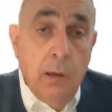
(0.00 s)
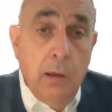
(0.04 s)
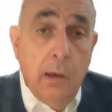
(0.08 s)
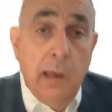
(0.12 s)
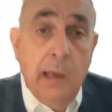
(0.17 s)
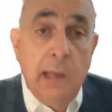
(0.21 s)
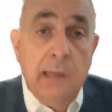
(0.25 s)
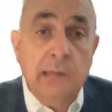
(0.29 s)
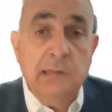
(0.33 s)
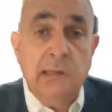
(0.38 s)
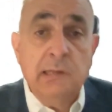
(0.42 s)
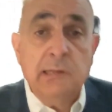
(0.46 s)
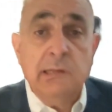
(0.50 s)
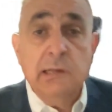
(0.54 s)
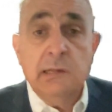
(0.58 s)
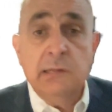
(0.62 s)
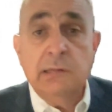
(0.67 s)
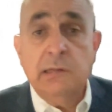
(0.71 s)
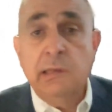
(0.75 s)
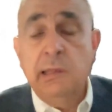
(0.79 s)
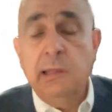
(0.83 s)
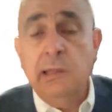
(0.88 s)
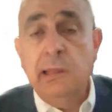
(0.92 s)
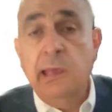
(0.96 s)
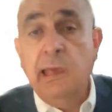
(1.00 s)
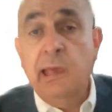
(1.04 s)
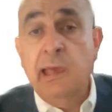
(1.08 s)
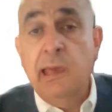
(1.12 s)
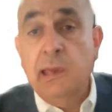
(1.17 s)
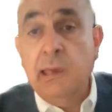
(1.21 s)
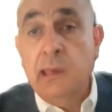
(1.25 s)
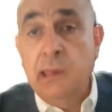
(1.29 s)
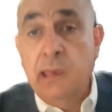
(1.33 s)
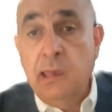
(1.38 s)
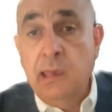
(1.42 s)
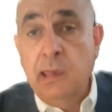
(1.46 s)
and this is really a
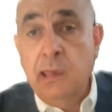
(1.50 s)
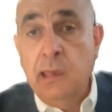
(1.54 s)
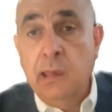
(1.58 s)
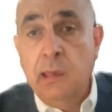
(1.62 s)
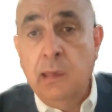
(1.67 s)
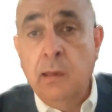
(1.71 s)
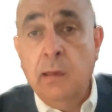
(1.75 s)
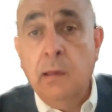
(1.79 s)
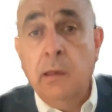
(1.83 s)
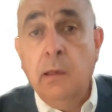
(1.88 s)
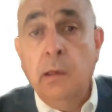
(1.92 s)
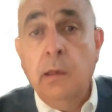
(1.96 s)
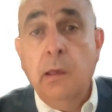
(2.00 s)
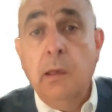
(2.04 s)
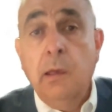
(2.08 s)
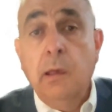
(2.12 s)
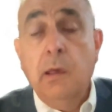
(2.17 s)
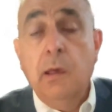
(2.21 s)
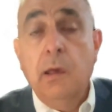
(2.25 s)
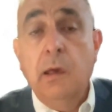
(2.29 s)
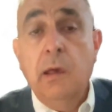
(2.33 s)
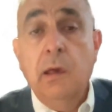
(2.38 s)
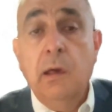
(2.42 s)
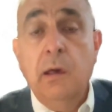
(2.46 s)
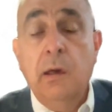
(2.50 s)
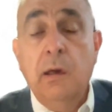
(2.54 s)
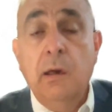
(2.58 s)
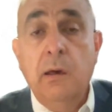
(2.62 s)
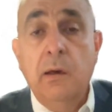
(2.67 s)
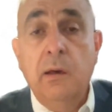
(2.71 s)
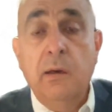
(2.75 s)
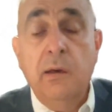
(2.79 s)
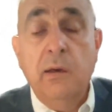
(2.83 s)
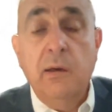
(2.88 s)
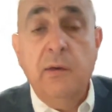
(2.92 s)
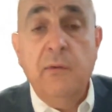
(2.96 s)
key
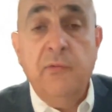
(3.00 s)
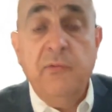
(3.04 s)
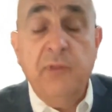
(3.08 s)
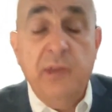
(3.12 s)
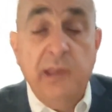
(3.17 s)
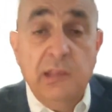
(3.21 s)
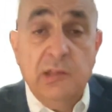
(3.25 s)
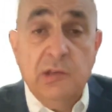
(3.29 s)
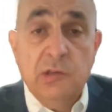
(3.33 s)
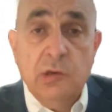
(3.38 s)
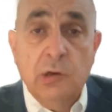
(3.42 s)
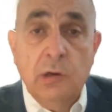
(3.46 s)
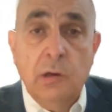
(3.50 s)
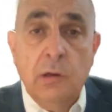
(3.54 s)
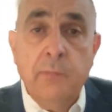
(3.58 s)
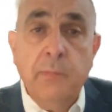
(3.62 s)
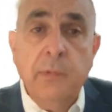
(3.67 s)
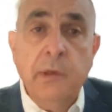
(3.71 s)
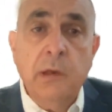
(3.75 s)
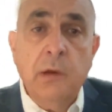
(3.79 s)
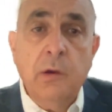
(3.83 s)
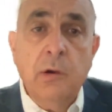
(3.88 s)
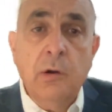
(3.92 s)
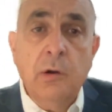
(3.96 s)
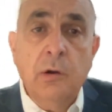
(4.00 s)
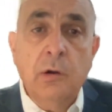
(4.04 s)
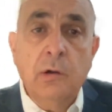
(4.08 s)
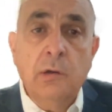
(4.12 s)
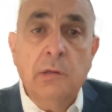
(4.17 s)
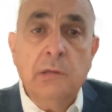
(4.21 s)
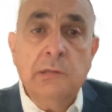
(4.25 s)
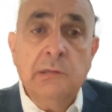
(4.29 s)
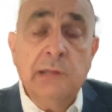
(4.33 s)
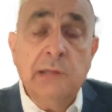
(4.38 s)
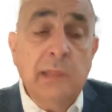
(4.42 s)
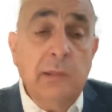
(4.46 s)
uh, a feature
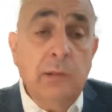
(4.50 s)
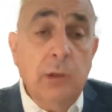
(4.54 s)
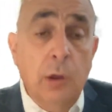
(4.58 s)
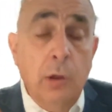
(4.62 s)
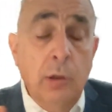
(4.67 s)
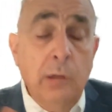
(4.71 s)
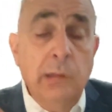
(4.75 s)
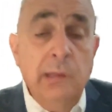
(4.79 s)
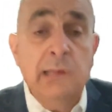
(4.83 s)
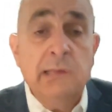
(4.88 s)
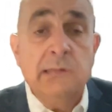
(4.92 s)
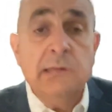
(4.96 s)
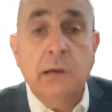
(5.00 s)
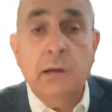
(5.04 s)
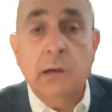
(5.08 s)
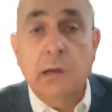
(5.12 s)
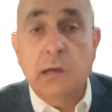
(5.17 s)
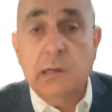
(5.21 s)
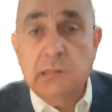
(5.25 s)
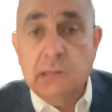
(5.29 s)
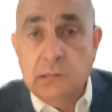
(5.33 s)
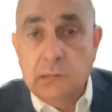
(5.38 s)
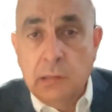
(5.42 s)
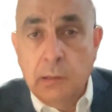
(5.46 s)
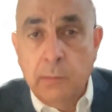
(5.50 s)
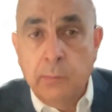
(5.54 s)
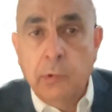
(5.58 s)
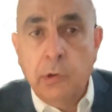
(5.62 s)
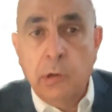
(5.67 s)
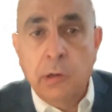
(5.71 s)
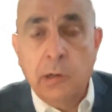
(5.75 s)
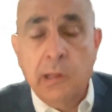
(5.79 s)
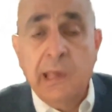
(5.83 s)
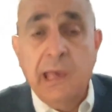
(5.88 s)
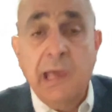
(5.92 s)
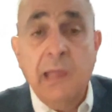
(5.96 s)
because not only the
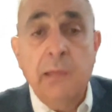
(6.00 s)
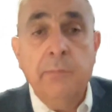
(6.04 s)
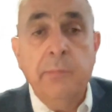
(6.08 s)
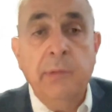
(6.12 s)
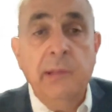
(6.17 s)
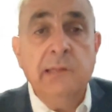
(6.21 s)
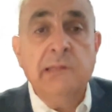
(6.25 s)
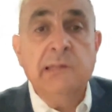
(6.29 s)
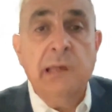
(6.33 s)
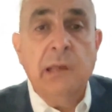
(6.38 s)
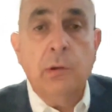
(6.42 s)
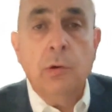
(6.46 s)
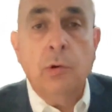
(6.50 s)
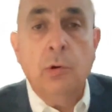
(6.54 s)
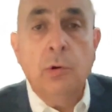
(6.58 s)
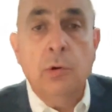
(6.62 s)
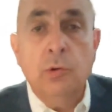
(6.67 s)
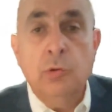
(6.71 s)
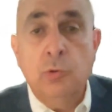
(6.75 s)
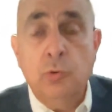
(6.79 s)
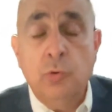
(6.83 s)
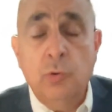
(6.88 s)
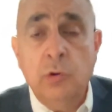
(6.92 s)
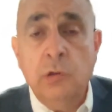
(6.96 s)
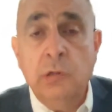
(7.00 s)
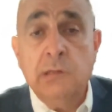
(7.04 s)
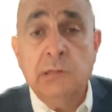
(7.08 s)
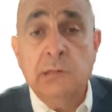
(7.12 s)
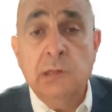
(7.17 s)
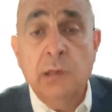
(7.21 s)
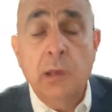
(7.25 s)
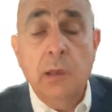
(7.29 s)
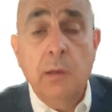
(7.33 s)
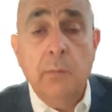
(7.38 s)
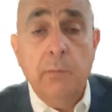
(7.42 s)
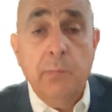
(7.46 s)
customer can build their own rules,
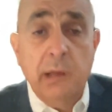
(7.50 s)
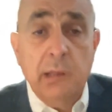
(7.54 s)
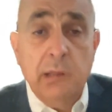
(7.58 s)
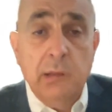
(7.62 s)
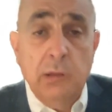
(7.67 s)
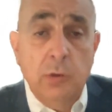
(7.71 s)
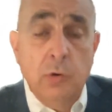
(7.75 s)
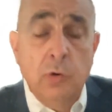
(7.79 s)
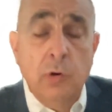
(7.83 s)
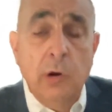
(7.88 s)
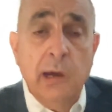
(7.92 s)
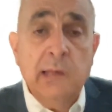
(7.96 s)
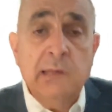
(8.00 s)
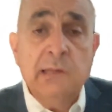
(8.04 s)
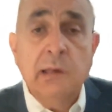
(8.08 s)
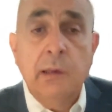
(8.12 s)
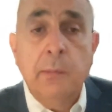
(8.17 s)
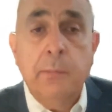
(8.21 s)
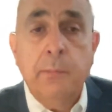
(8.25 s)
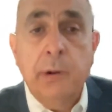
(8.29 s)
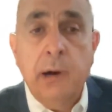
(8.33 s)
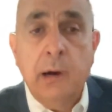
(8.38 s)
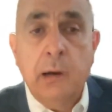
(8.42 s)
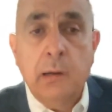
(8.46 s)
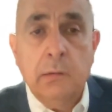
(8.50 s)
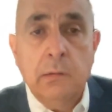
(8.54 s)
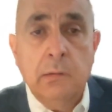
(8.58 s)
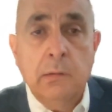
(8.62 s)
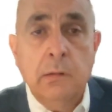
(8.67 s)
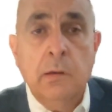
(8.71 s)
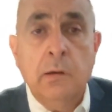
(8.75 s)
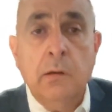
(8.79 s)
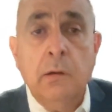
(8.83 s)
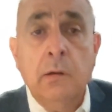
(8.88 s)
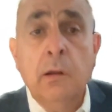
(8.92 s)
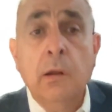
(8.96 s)
but you as a
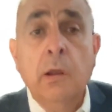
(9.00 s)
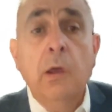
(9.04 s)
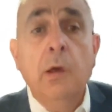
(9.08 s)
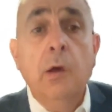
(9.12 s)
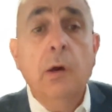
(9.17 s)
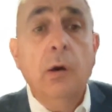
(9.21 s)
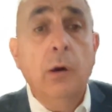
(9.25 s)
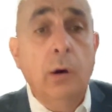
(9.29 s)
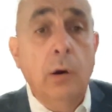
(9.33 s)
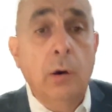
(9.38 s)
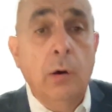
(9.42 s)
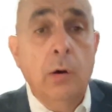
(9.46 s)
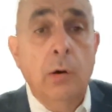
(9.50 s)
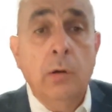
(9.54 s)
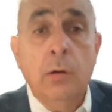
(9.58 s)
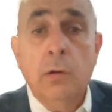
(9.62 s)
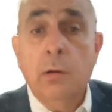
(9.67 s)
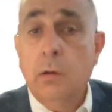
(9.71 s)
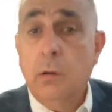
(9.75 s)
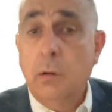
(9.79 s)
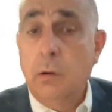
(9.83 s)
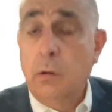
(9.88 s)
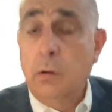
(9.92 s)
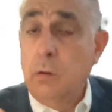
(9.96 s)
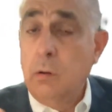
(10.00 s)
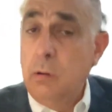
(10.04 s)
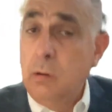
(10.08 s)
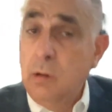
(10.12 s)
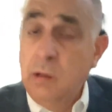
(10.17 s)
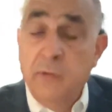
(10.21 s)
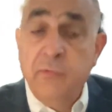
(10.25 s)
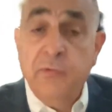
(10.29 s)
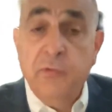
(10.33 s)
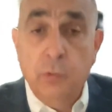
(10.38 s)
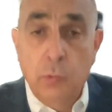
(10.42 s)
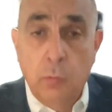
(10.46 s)
partner or
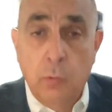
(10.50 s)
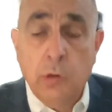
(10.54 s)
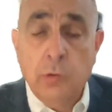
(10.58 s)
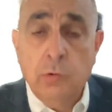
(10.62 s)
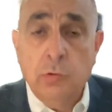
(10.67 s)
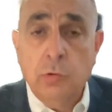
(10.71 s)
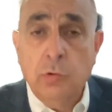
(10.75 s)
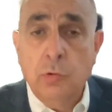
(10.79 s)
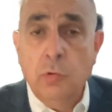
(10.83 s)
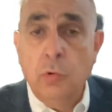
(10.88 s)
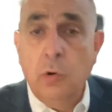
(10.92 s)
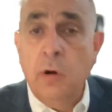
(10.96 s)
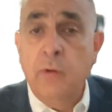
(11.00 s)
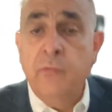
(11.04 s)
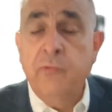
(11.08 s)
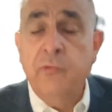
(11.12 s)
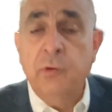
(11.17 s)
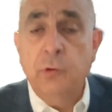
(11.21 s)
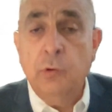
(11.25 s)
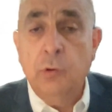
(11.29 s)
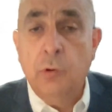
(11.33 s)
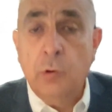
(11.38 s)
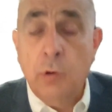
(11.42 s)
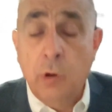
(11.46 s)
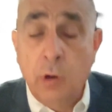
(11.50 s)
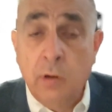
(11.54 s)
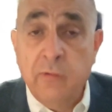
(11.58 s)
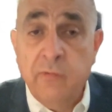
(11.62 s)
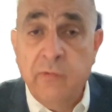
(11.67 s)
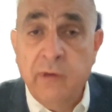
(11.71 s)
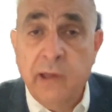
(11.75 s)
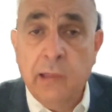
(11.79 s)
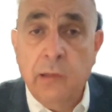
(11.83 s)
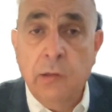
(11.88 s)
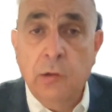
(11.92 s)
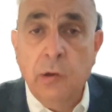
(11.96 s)
if you want to offer your own
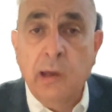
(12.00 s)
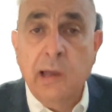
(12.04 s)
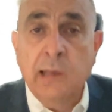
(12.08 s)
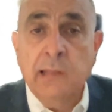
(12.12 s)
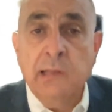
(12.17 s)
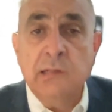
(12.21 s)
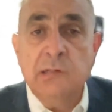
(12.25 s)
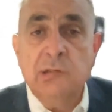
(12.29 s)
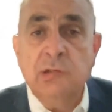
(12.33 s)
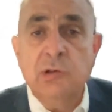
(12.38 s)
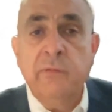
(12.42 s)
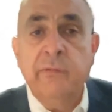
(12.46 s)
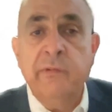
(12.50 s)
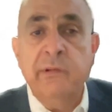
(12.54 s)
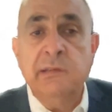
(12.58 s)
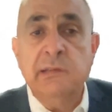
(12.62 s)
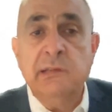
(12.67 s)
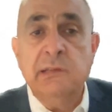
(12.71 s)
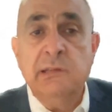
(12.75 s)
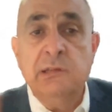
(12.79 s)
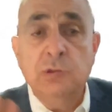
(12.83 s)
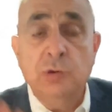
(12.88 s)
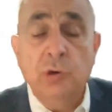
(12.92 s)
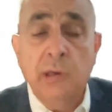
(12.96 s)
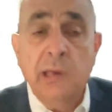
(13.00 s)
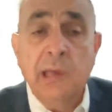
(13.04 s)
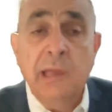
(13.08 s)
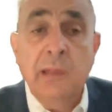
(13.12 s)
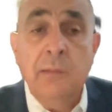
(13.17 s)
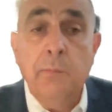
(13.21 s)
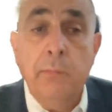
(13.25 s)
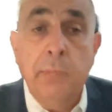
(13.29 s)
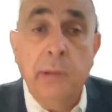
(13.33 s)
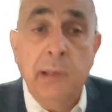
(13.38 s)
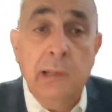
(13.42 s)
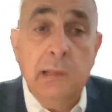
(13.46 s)
value added services you
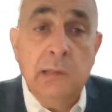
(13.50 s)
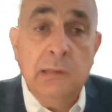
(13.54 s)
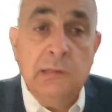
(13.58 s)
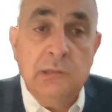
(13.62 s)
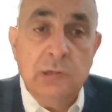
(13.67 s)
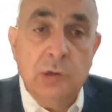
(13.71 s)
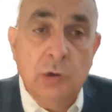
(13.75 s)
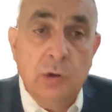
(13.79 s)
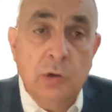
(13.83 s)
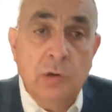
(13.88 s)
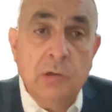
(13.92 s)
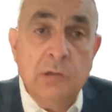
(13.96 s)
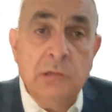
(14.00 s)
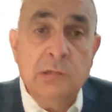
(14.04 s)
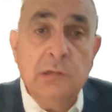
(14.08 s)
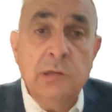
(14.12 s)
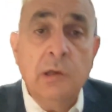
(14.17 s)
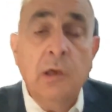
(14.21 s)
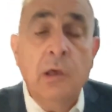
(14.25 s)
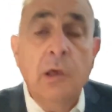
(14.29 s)
can build those